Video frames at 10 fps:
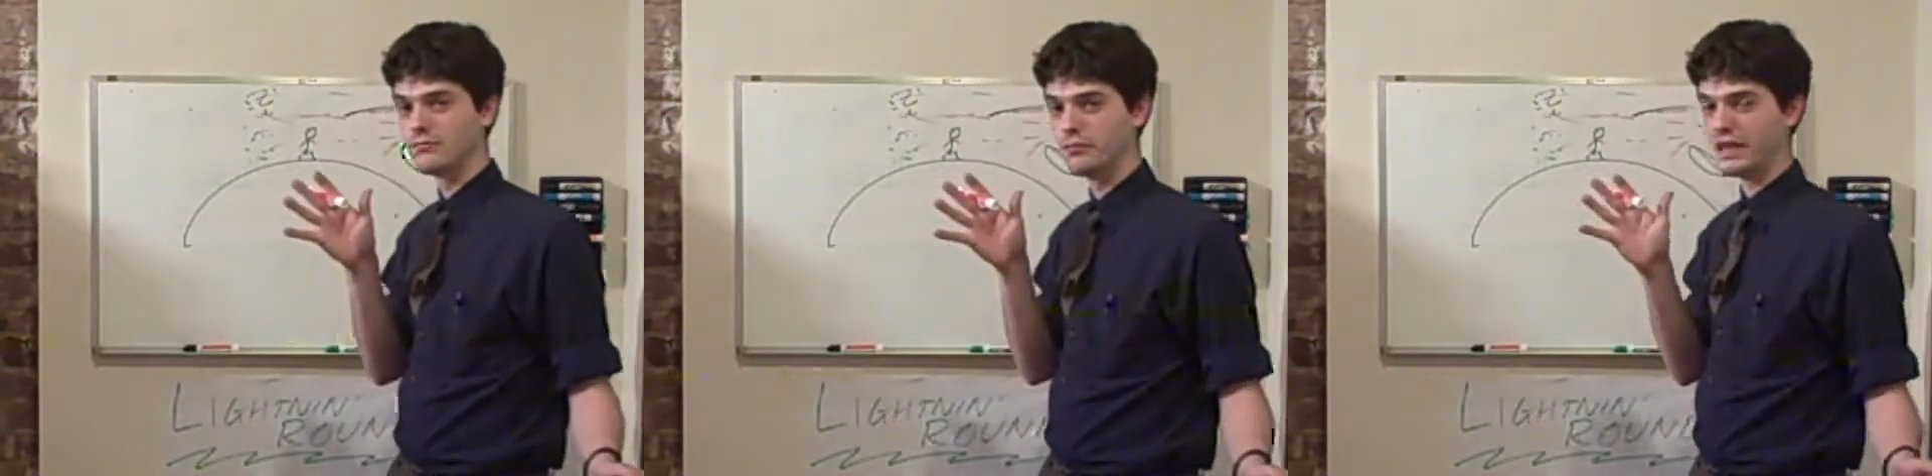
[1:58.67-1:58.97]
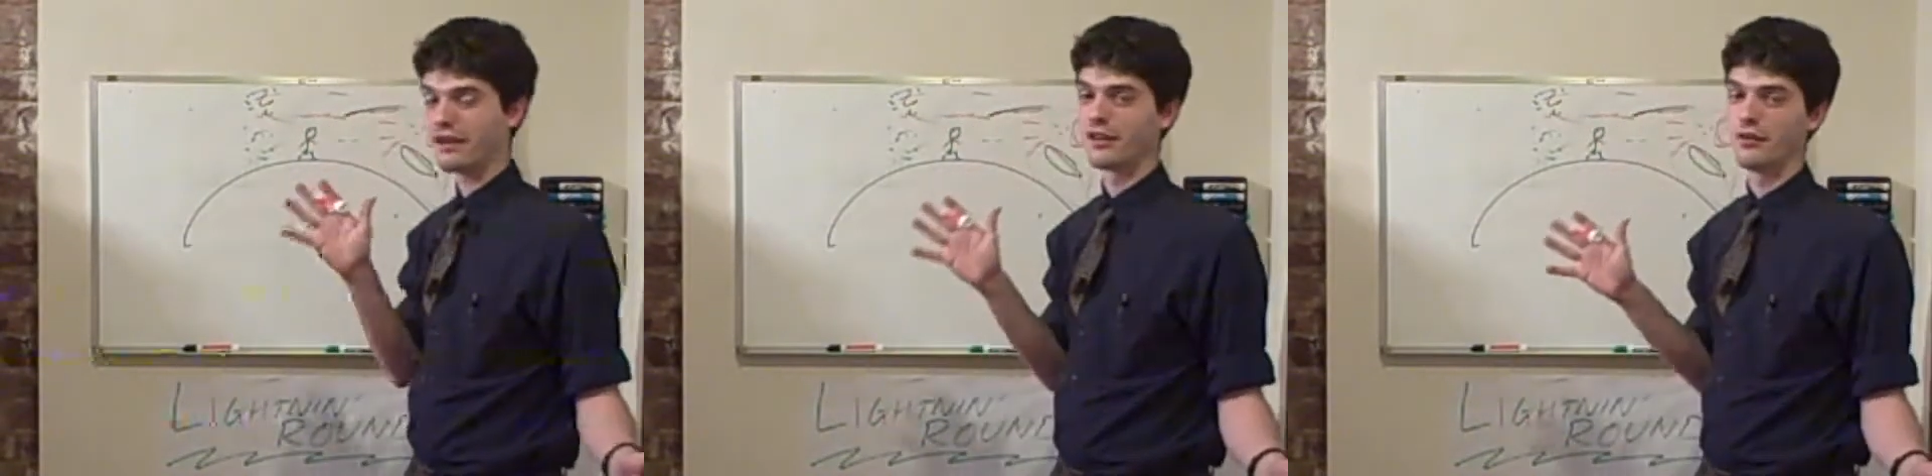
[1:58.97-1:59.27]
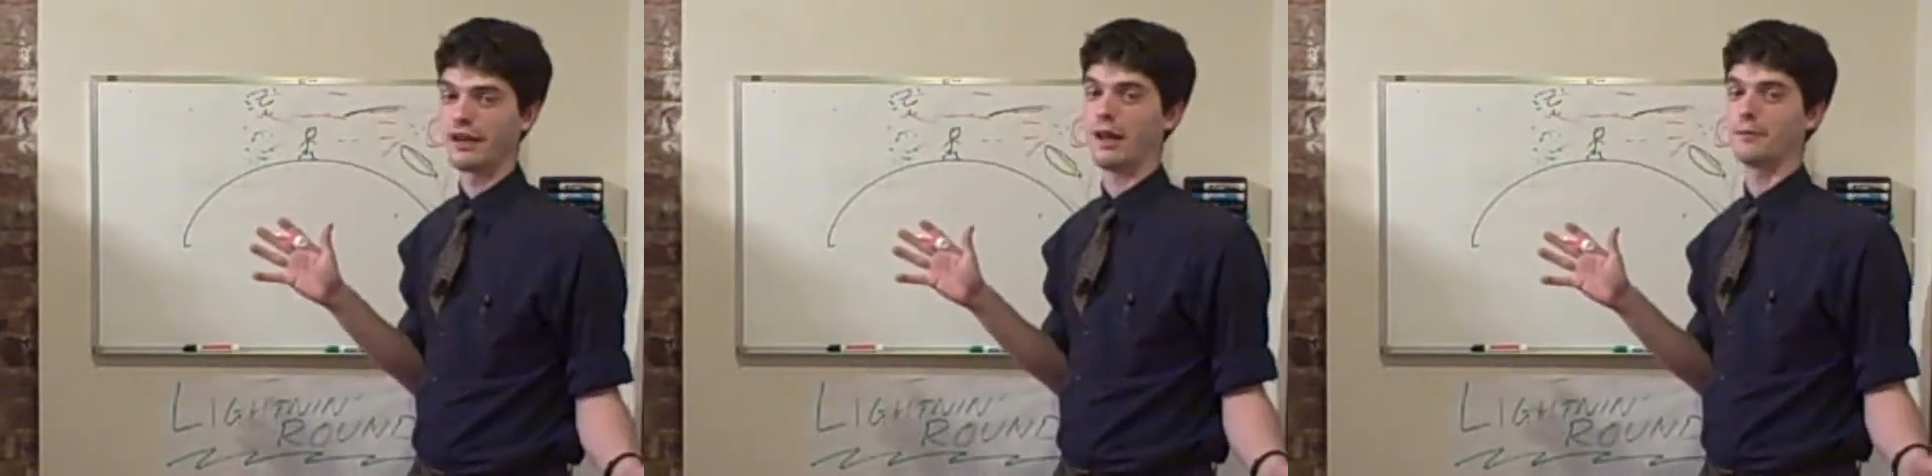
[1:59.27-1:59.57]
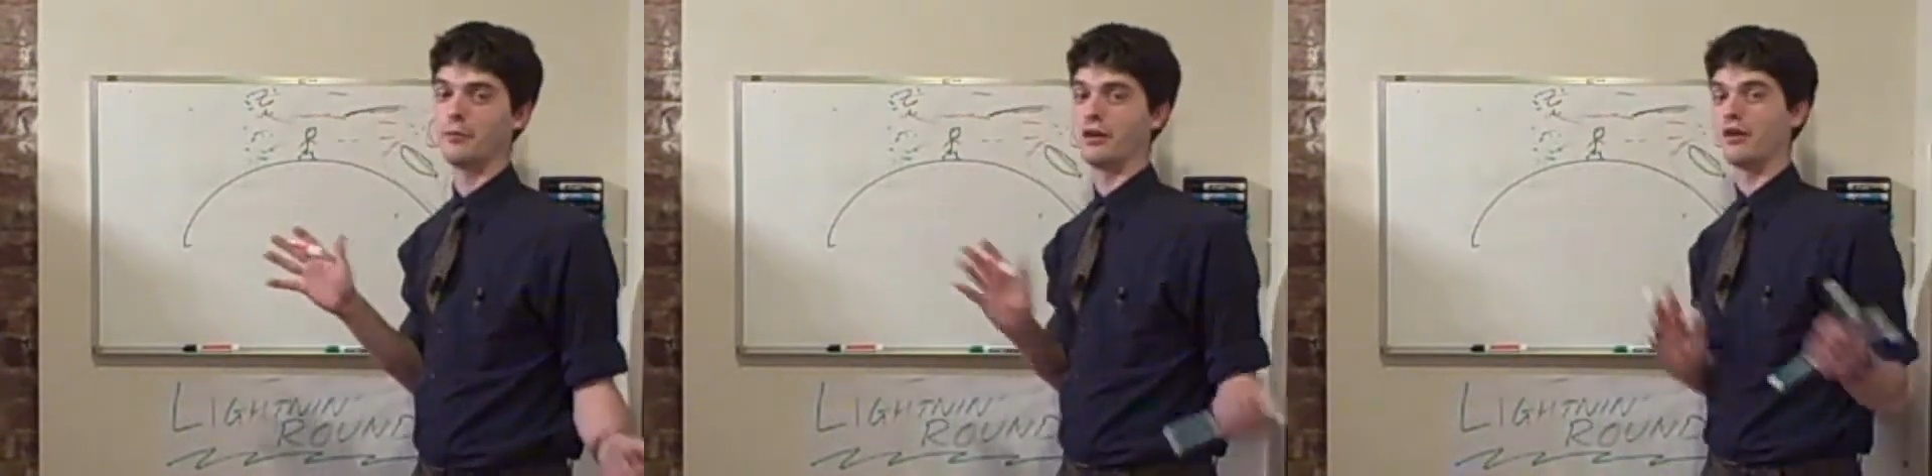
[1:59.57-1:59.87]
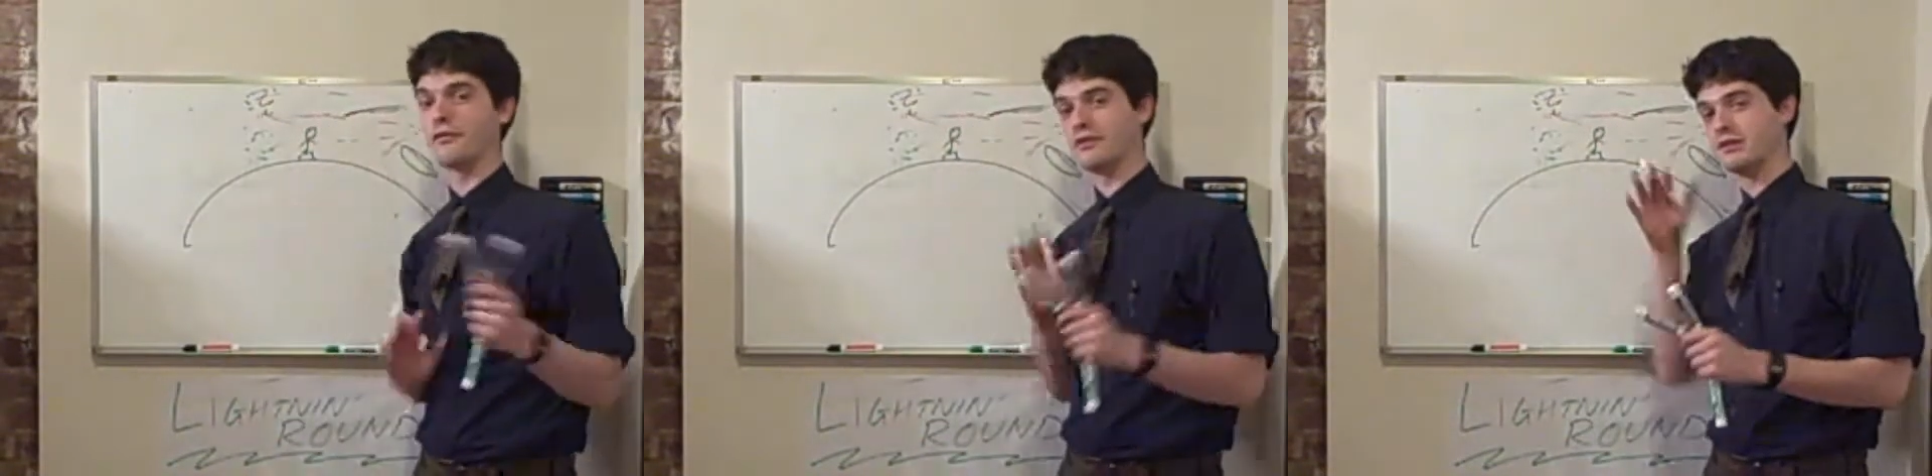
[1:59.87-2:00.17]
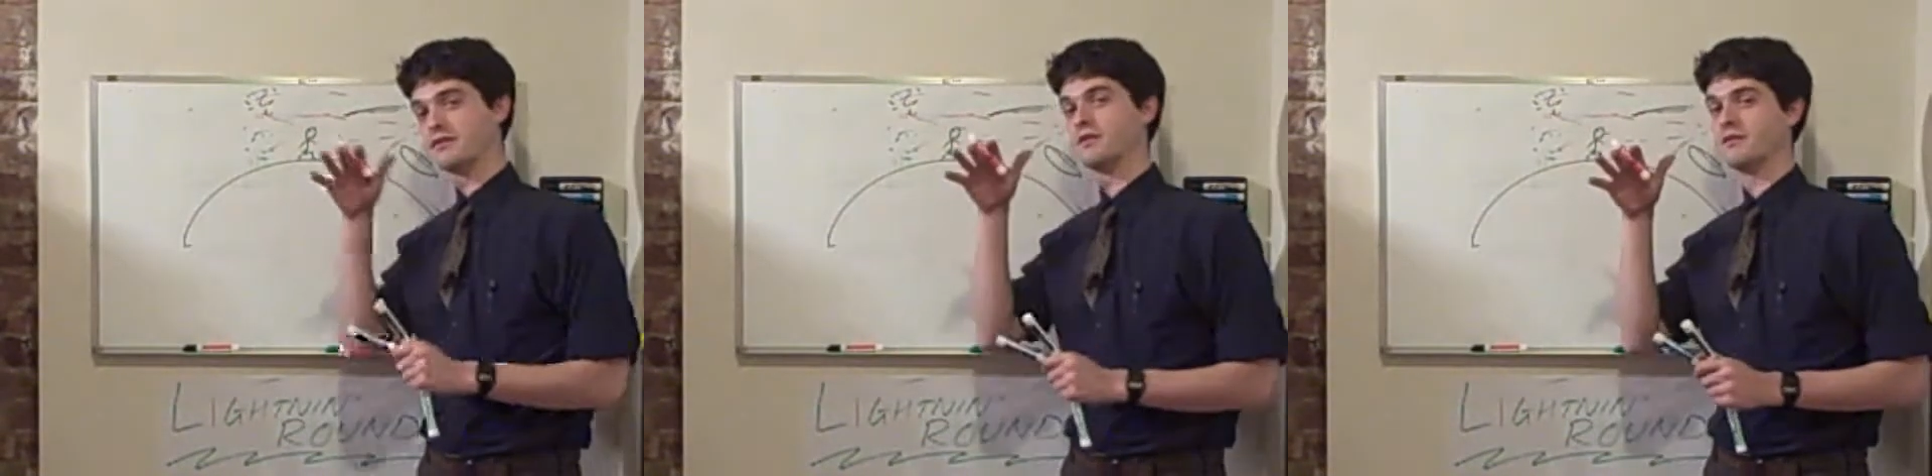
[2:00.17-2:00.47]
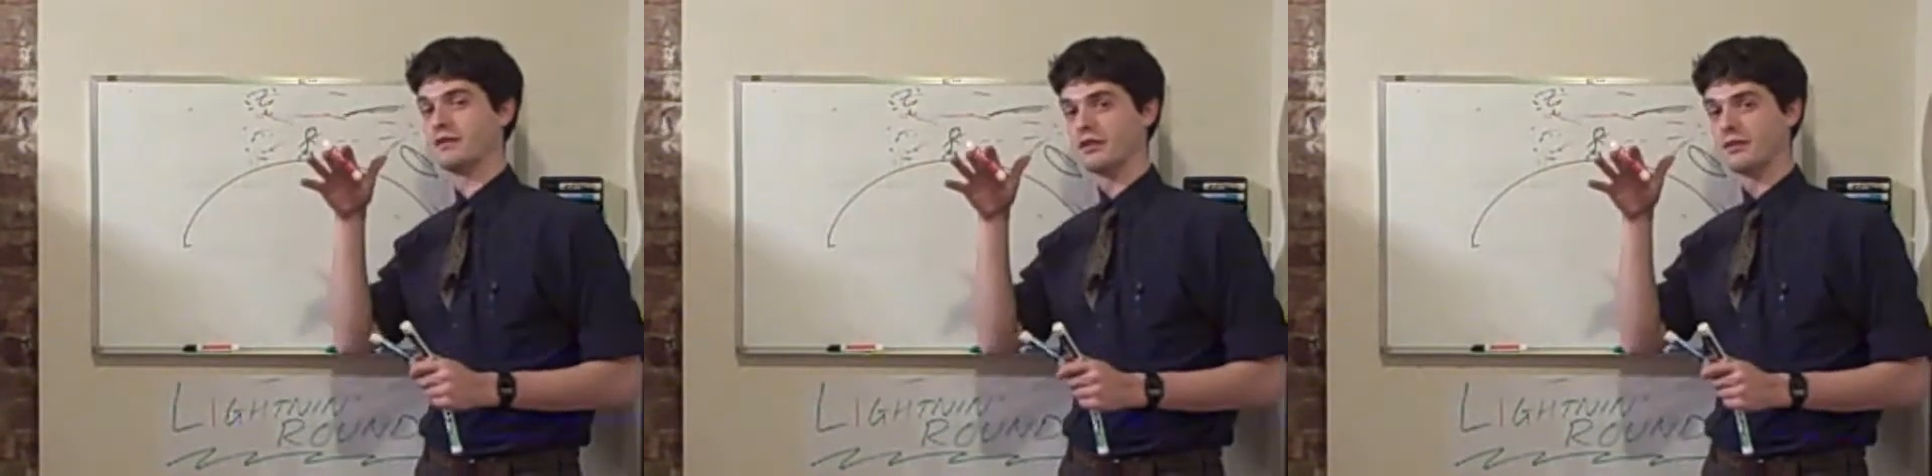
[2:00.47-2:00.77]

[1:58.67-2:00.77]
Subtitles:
But that can only happen when you're off the surface of the